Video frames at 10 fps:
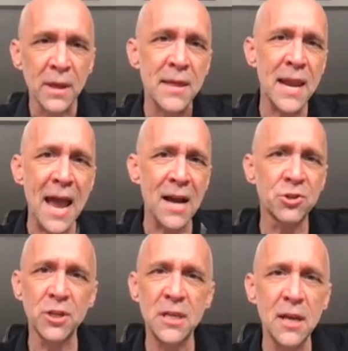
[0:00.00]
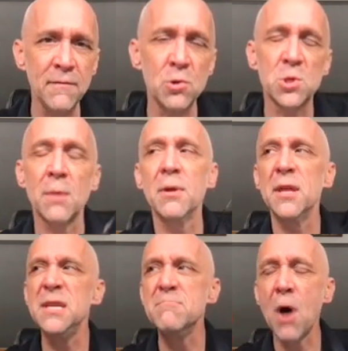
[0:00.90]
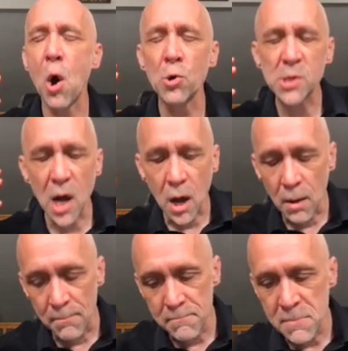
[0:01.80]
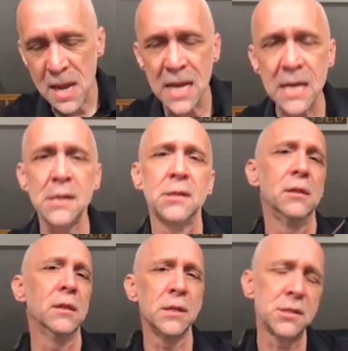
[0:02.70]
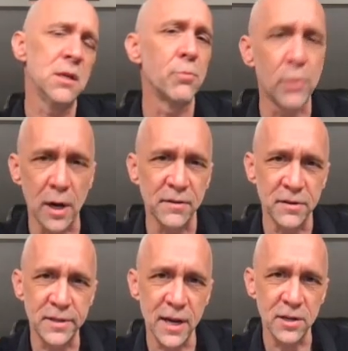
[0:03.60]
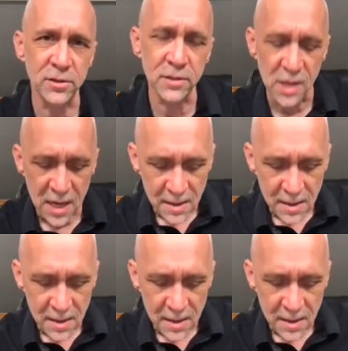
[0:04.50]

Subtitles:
that actually give you some of the most amazing listing presentations.